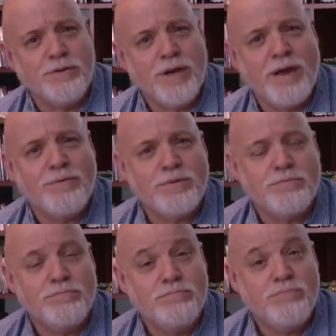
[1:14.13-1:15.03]
And I was
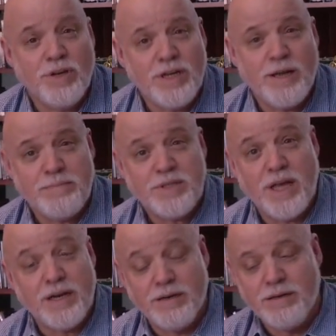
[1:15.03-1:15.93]
really
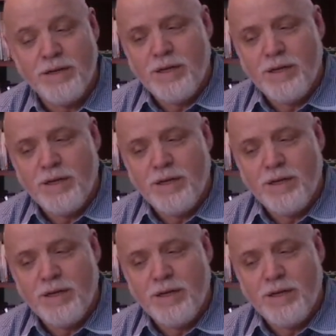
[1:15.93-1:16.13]
upset. And